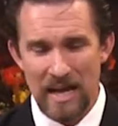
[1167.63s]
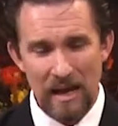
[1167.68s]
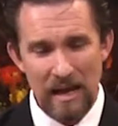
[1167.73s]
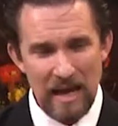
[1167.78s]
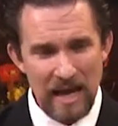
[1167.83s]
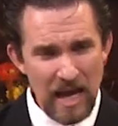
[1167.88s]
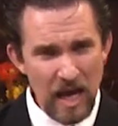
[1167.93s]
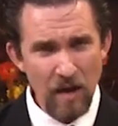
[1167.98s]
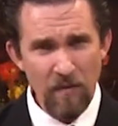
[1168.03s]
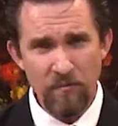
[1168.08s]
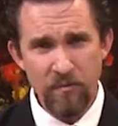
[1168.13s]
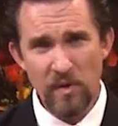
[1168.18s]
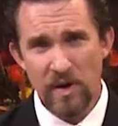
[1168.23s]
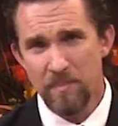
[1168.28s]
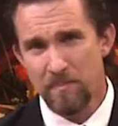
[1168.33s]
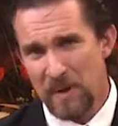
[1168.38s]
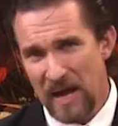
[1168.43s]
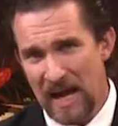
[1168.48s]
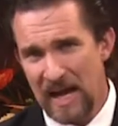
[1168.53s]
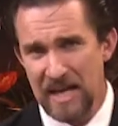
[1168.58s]
Every
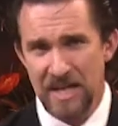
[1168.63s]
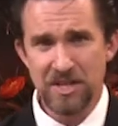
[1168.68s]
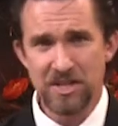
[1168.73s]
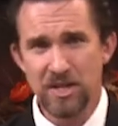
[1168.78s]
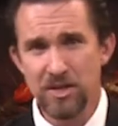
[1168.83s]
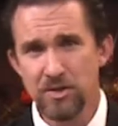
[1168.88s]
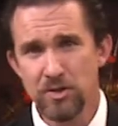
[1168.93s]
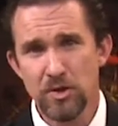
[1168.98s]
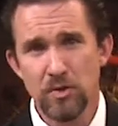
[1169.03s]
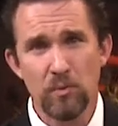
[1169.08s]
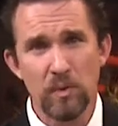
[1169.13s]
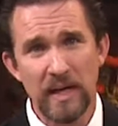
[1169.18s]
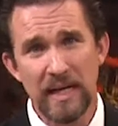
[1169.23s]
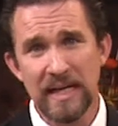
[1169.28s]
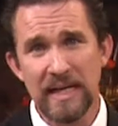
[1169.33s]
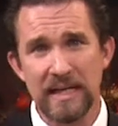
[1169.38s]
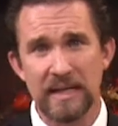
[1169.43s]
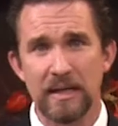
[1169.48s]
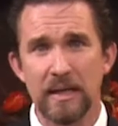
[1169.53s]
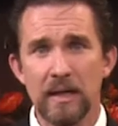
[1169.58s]
passage you
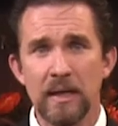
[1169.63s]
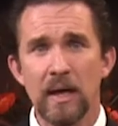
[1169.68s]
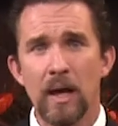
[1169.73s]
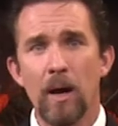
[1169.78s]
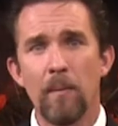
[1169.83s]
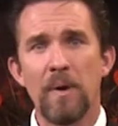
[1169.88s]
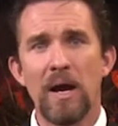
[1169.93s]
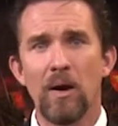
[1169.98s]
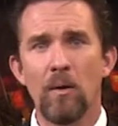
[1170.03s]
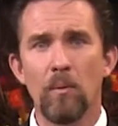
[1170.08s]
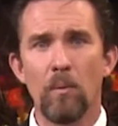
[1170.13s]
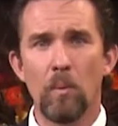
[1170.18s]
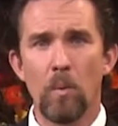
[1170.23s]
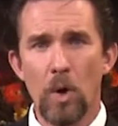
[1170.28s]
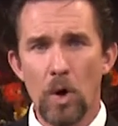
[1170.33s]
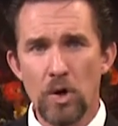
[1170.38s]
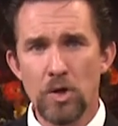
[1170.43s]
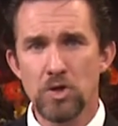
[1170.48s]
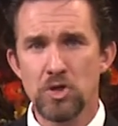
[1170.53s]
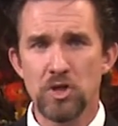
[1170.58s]
read about
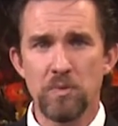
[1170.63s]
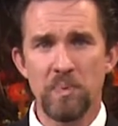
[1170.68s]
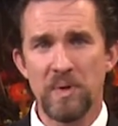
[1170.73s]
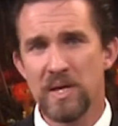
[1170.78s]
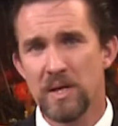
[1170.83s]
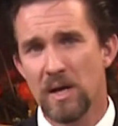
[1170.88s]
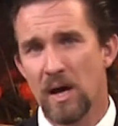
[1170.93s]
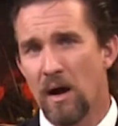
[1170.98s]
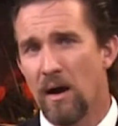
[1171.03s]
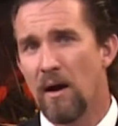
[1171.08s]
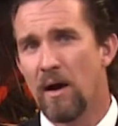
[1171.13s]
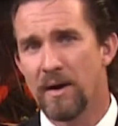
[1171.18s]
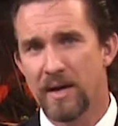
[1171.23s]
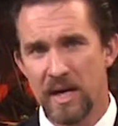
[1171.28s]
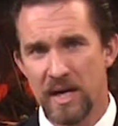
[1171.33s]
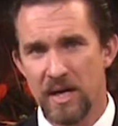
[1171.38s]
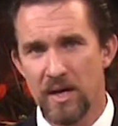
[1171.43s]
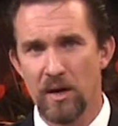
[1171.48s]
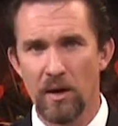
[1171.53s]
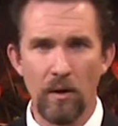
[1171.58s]
worshiping God
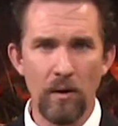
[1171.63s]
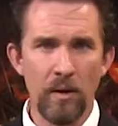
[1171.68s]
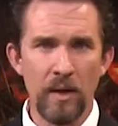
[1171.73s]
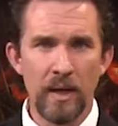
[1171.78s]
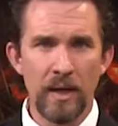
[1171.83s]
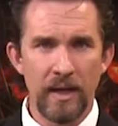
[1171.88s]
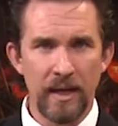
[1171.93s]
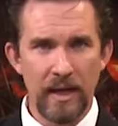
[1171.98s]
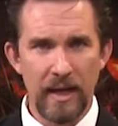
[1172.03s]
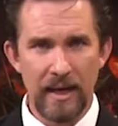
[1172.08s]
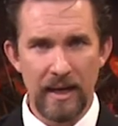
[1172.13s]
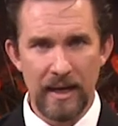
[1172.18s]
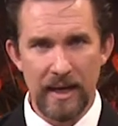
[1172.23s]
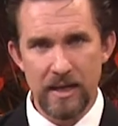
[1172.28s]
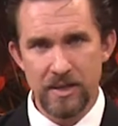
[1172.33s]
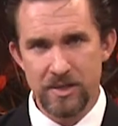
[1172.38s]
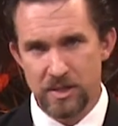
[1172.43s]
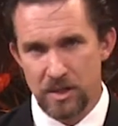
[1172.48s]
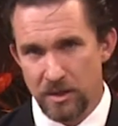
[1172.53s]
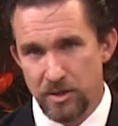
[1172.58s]
here
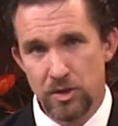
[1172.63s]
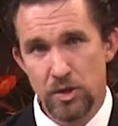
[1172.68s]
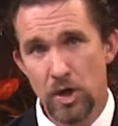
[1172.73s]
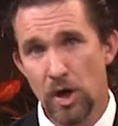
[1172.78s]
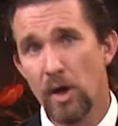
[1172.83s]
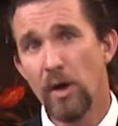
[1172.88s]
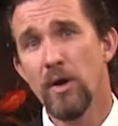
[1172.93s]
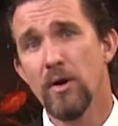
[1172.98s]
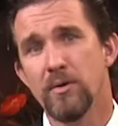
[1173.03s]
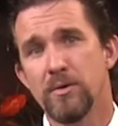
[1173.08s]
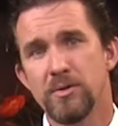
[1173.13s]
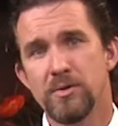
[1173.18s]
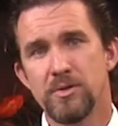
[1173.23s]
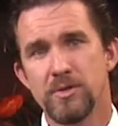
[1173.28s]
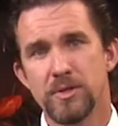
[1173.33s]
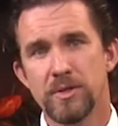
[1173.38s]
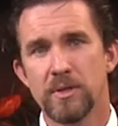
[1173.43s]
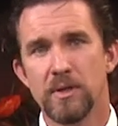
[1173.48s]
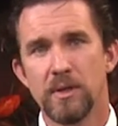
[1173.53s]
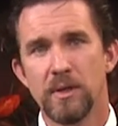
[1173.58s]
as the
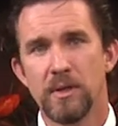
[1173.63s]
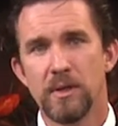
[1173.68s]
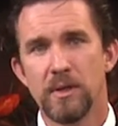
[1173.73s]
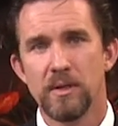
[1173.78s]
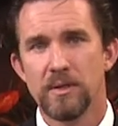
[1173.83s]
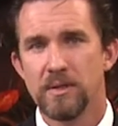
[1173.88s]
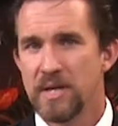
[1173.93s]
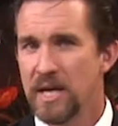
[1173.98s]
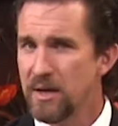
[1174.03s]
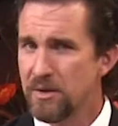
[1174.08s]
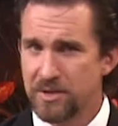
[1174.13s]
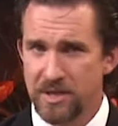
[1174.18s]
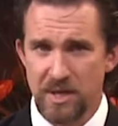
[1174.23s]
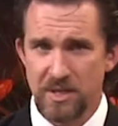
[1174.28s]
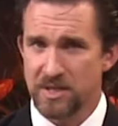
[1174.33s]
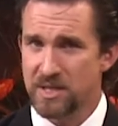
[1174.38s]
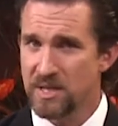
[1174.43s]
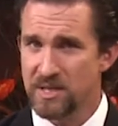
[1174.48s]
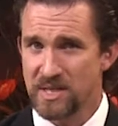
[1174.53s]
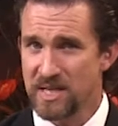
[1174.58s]
church tells
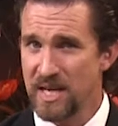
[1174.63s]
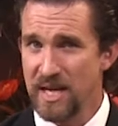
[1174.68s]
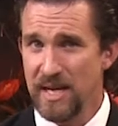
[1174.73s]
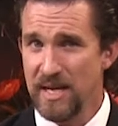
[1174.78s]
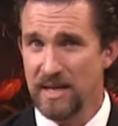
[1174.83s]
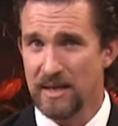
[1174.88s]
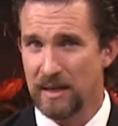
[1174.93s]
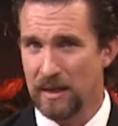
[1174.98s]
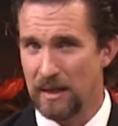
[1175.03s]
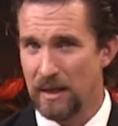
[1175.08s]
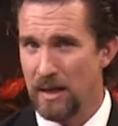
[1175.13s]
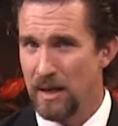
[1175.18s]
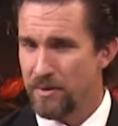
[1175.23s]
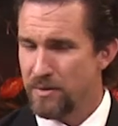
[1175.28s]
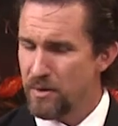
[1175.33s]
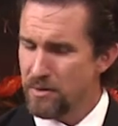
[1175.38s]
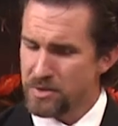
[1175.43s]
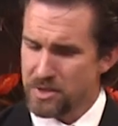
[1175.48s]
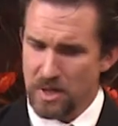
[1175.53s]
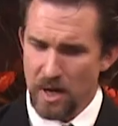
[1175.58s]
us to sing.
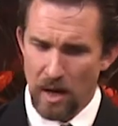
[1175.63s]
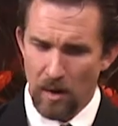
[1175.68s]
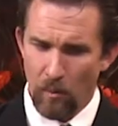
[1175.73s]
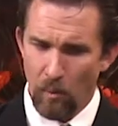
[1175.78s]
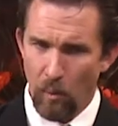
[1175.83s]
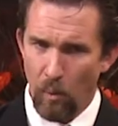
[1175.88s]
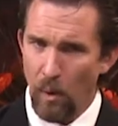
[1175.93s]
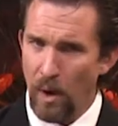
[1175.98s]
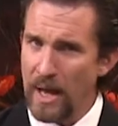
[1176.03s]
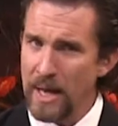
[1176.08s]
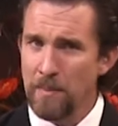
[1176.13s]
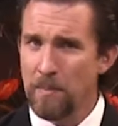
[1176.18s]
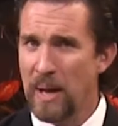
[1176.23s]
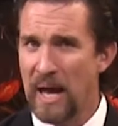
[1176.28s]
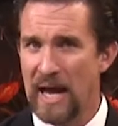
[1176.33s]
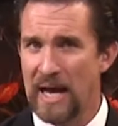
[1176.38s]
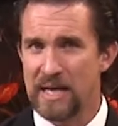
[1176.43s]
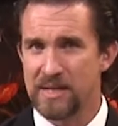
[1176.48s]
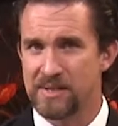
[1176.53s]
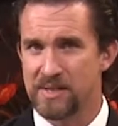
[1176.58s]
There's not one
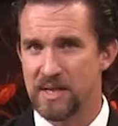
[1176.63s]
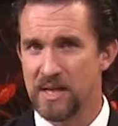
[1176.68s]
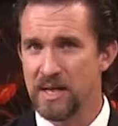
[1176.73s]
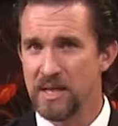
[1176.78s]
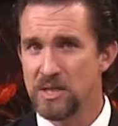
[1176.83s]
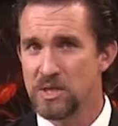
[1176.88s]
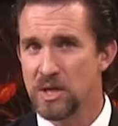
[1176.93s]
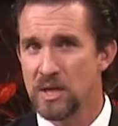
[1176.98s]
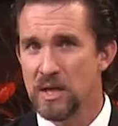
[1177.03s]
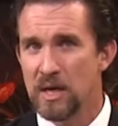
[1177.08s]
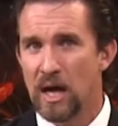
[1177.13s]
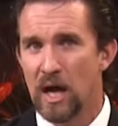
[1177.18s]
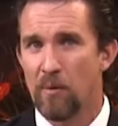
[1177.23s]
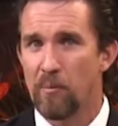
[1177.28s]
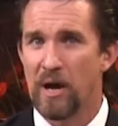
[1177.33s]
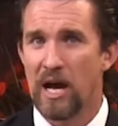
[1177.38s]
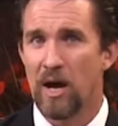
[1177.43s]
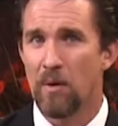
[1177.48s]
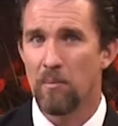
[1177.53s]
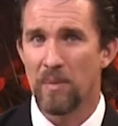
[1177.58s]
passage
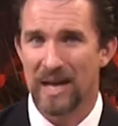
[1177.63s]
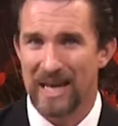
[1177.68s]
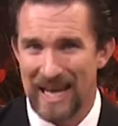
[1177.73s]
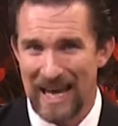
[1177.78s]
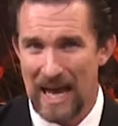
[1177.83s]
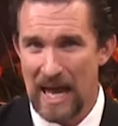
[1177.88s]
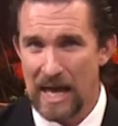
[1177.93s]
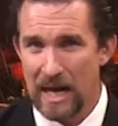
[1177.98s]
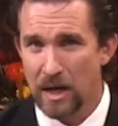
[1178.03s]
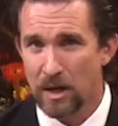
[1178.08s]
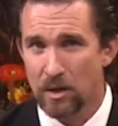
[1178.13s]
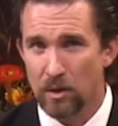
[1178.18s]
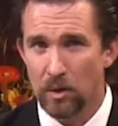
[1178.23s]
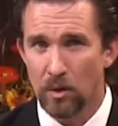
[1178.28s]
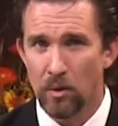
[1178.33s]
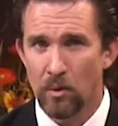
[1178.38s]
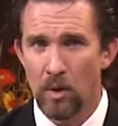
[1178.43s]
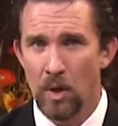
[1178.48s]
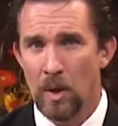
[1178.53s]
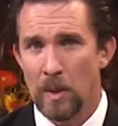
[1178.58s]
about
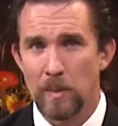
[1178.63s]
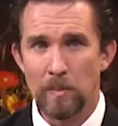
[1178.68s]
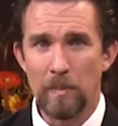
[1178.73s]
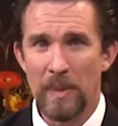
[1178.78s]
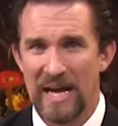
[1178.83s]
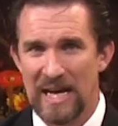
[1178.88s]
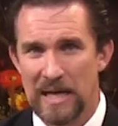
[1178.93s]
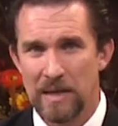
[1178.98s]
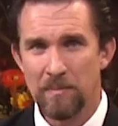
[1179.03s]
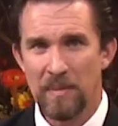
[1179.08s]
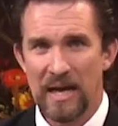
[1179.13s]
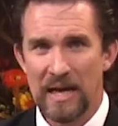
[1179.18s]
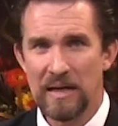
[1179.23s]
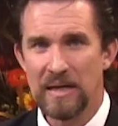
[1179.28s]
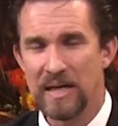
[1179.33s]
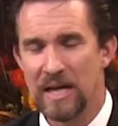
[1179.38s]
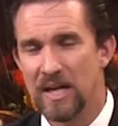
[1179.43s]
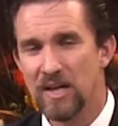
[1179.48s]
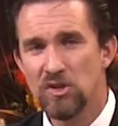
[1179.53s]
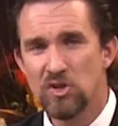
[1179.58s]
mechanical, man-made
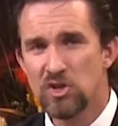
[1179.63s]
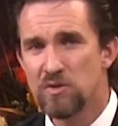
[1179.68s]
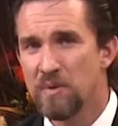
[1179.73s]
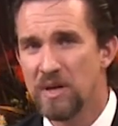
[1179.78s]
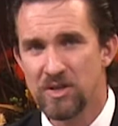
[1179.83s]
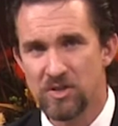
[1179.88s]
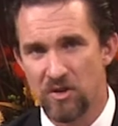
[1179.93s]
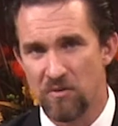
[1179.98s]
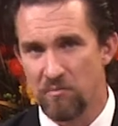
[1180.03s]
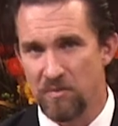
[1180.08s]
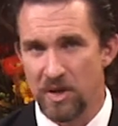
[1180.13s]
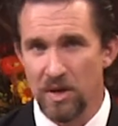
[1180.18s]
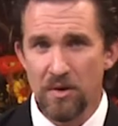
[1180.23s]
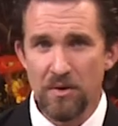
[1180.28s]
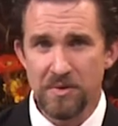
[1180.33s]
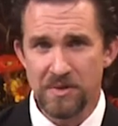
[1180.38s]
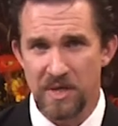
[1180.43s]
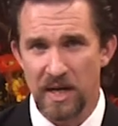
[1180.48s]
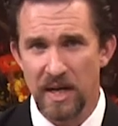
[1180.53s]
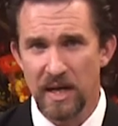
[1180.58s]
instruments of
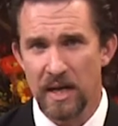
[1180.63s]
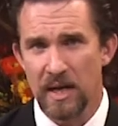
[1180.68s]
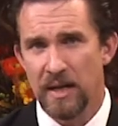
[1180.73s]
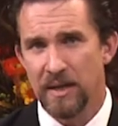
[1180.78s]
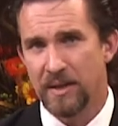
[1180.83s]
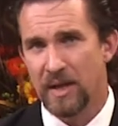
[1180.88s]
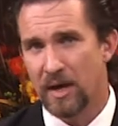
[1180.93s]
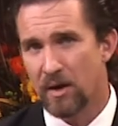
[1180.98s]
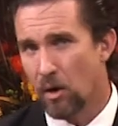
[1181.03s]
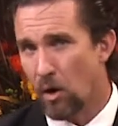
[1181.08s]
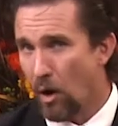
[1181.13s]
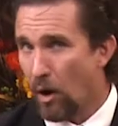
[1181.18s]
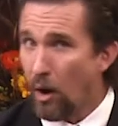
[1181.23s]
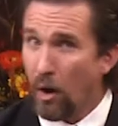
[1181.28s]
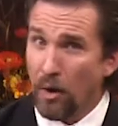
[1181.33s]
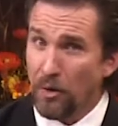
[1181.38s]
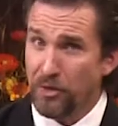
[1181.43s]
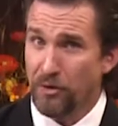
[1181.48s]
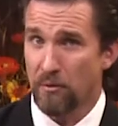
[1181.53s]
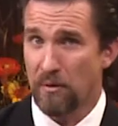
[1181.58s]
music that are
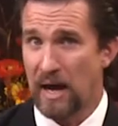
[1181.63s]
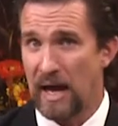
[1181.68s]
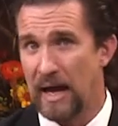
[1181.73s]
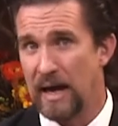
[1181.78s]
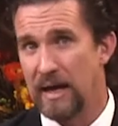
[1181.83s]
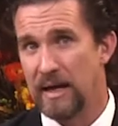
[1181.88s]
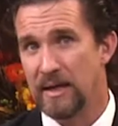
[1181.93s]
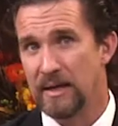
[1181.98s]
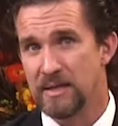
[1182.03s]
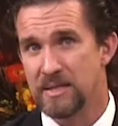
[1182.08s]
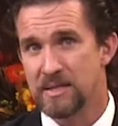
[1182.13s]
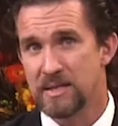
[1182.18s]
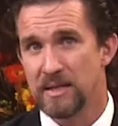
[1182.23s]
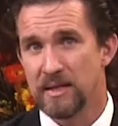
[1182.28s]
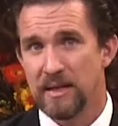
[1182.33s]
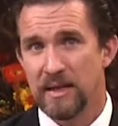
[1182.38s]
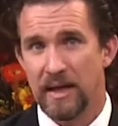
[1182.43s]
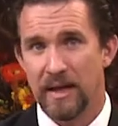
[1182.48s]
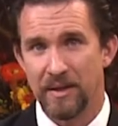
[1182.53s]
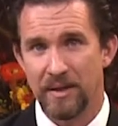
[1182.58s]
authorized.
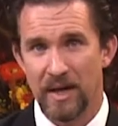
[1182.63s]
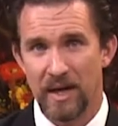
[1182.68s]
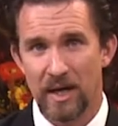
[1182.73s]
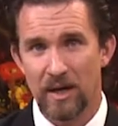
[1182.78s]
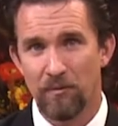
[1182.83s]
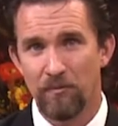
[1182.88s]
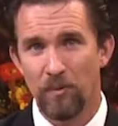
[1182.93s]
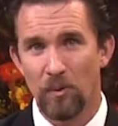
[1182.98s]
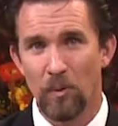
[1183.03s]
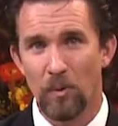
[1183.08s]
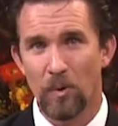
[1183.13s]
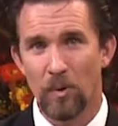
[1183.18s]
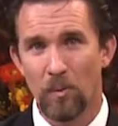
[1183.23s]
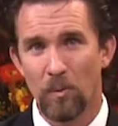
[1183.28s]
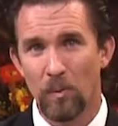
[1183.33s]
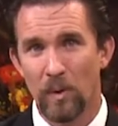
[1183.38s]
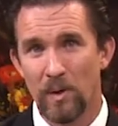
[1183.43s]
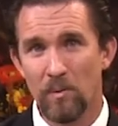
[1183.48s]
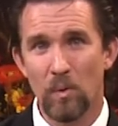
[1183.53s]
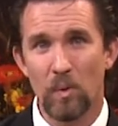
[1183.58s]
And therefore,
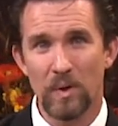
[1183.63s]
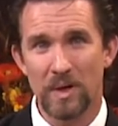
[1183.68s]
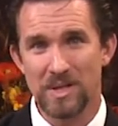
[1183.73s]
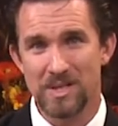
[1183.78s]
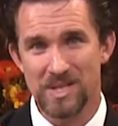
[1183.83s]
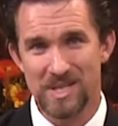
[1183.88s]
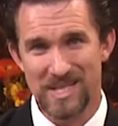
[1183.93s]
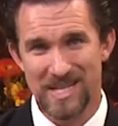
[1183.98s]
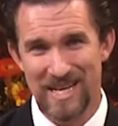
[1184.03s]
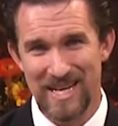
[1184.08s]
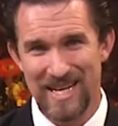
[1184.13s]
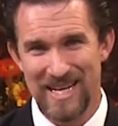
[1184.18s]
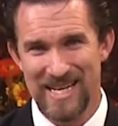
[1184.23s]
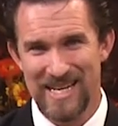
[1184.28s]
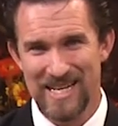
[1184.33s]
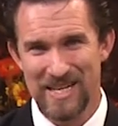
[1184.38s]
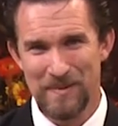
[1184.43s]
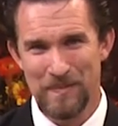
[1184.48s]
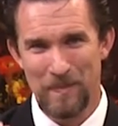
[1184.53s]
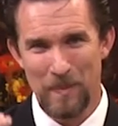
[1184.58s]
we want to
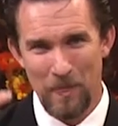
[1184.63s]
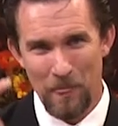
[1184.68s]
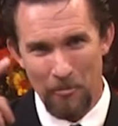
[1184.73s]
sing